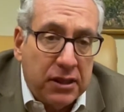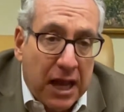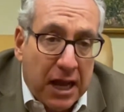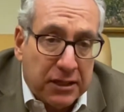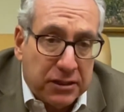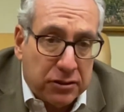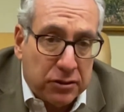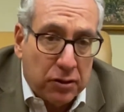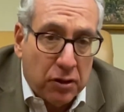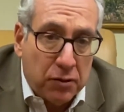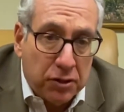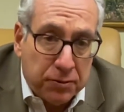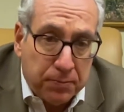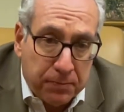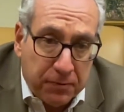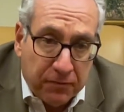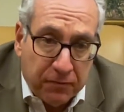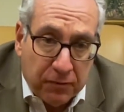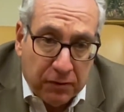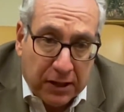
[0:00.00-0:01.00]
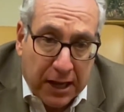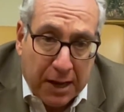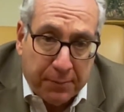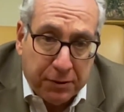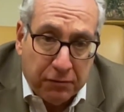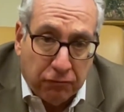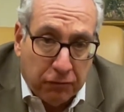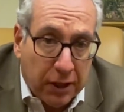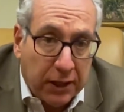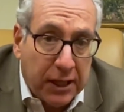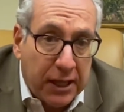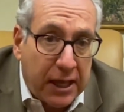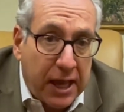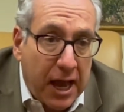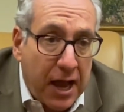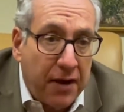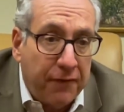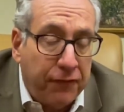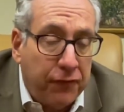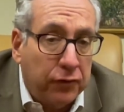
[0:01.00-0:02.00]
that's got to be really
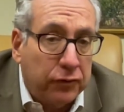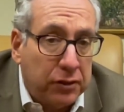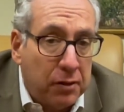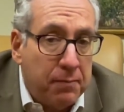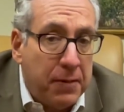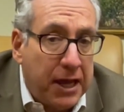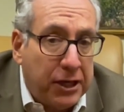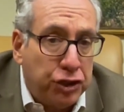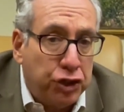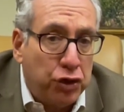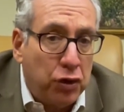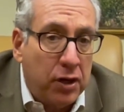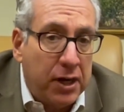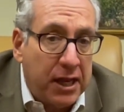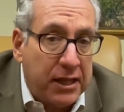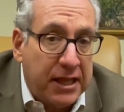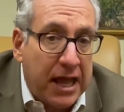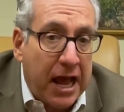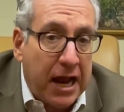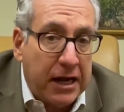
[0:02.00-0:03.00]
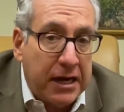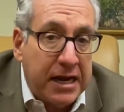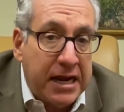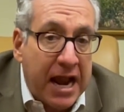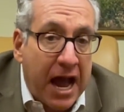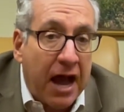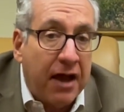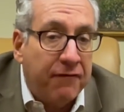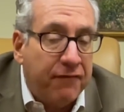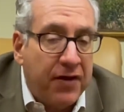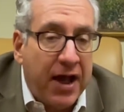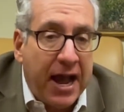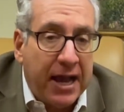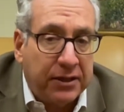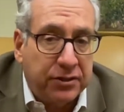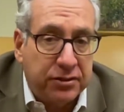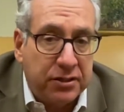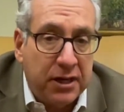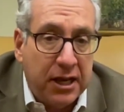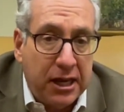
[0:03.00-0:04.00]
careful to make sure that that
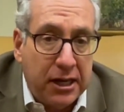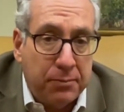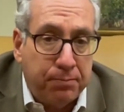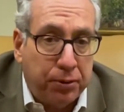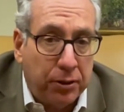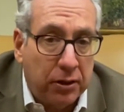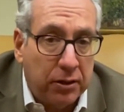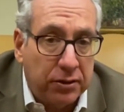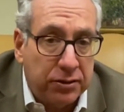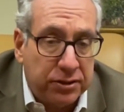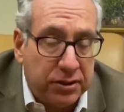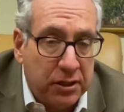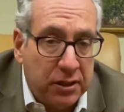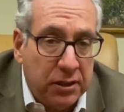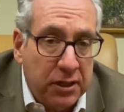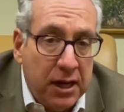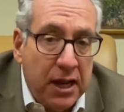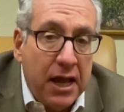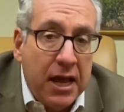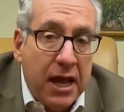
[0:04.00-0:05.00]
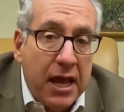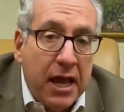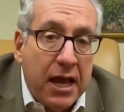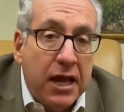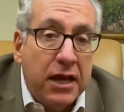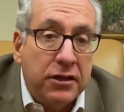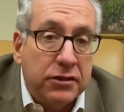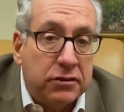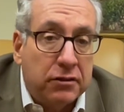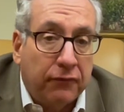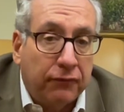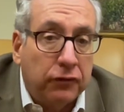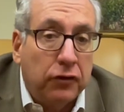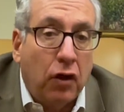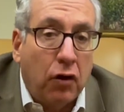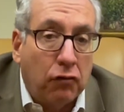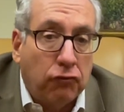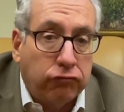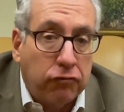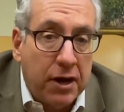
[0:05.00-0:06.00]
non-vaccinated person is of
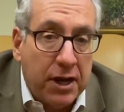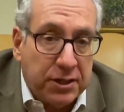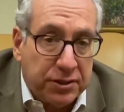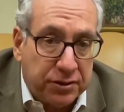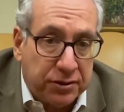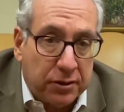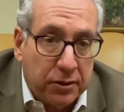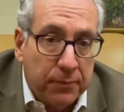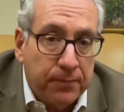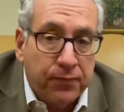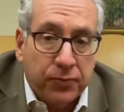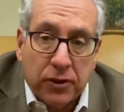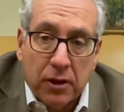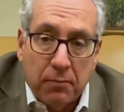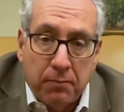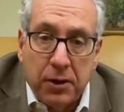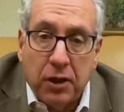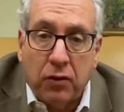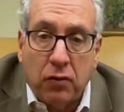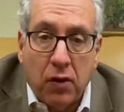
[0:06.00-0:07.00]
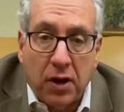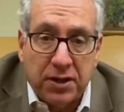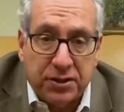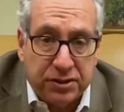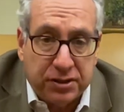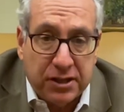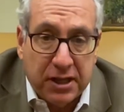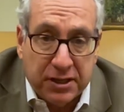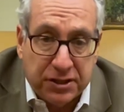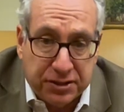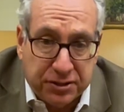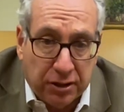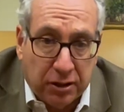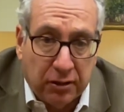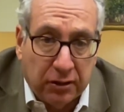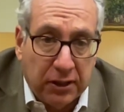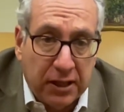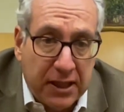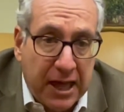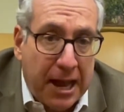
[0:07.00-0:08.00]
low risk, because there's
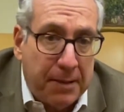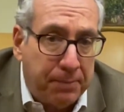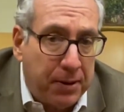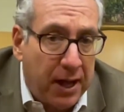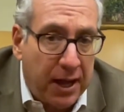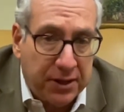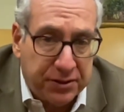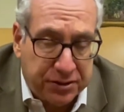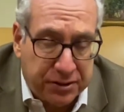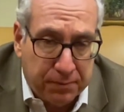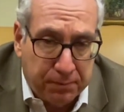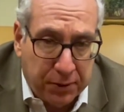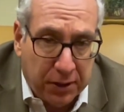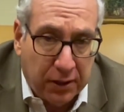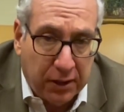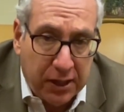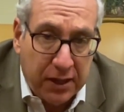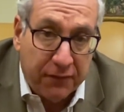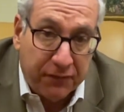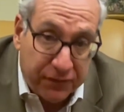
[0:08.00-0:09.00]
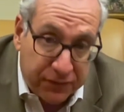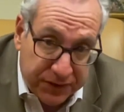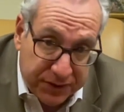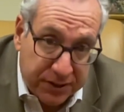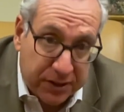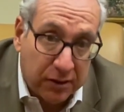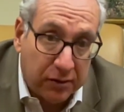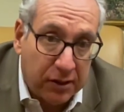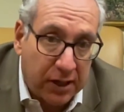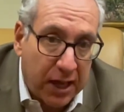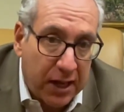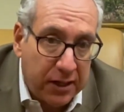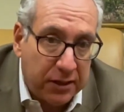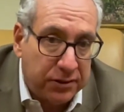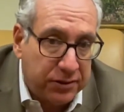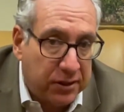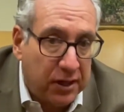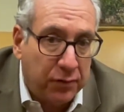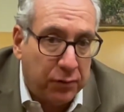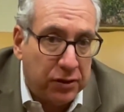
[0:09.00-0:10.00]
certainly that possibility of still getting
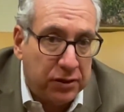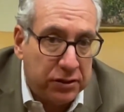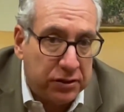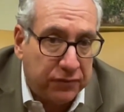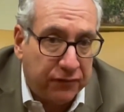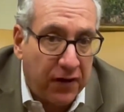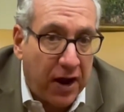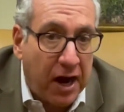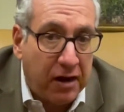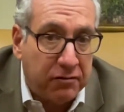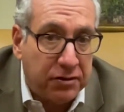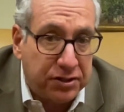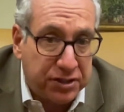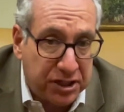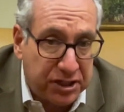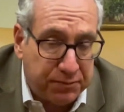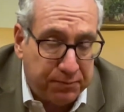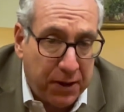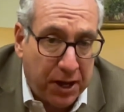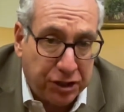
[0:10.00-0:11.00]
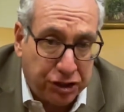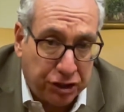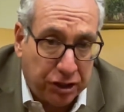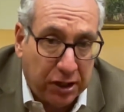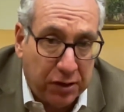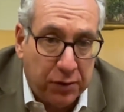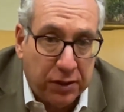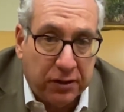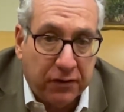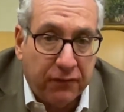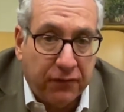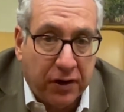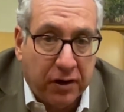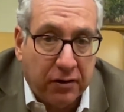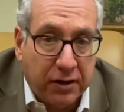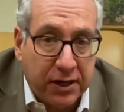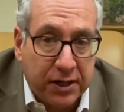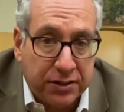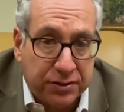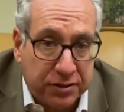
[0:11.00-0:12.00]
sick with this virus, especially with the
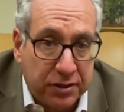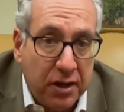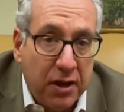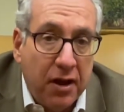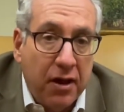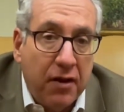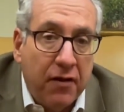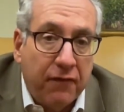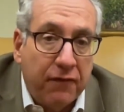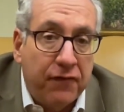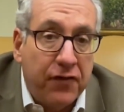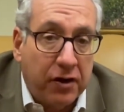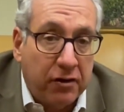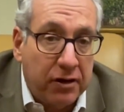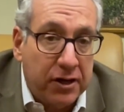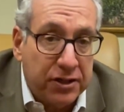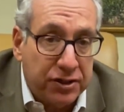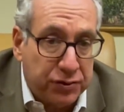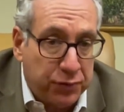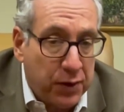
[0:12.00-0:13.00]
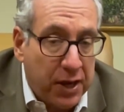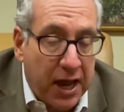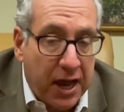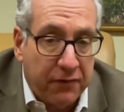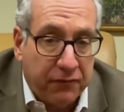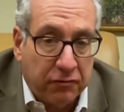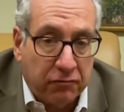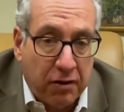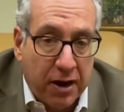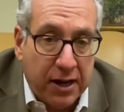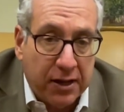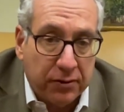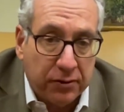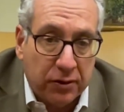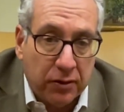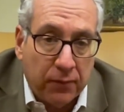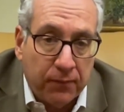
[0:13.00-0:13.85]
various variants we have around.